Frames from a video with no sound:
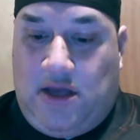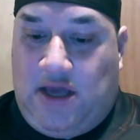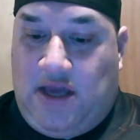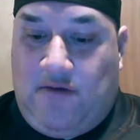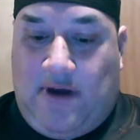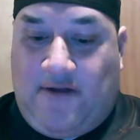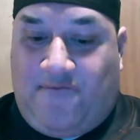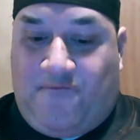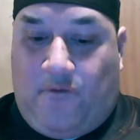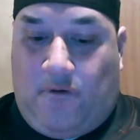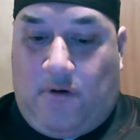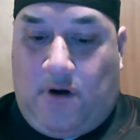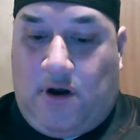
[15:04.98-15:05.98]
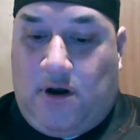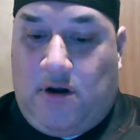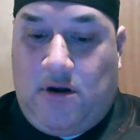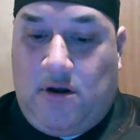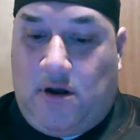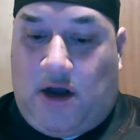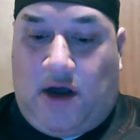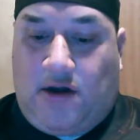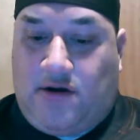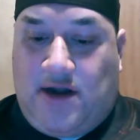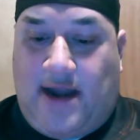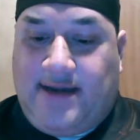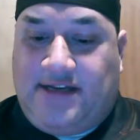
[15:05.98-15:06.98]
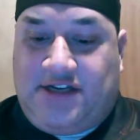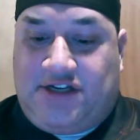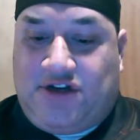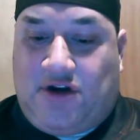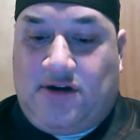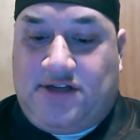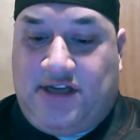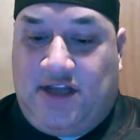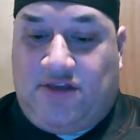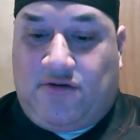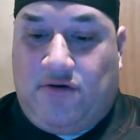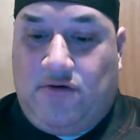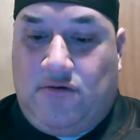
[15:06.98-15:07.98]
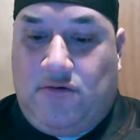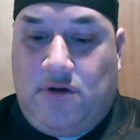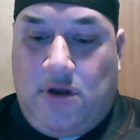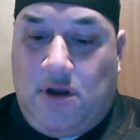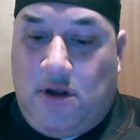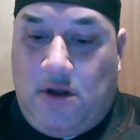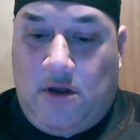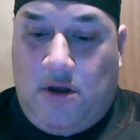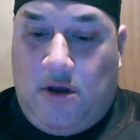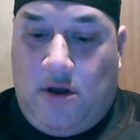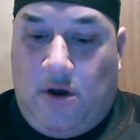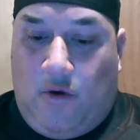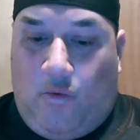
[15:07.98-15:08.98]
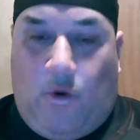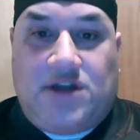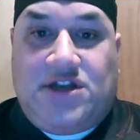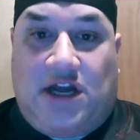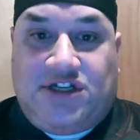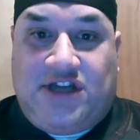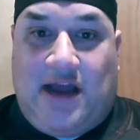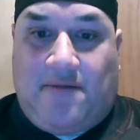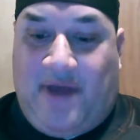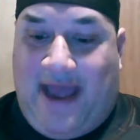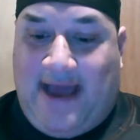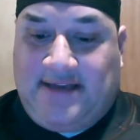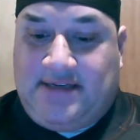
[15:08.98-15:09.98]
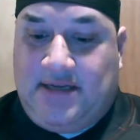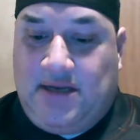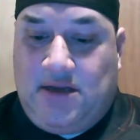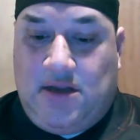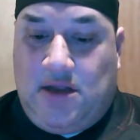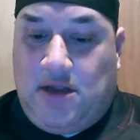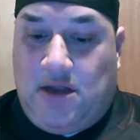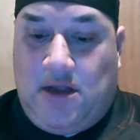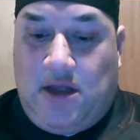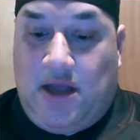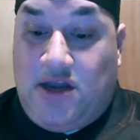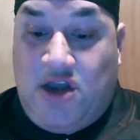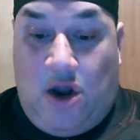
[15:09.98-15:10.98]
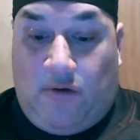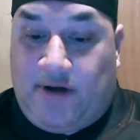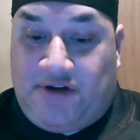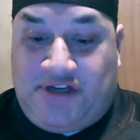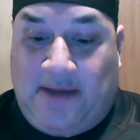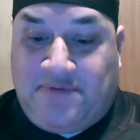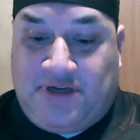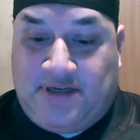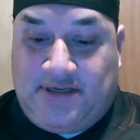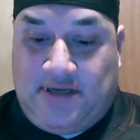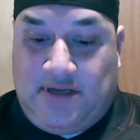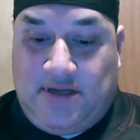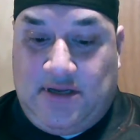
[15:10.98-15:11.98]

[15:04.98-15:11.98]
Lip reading: He went for 196 yards. He threw one touchdown pass, no interceptions.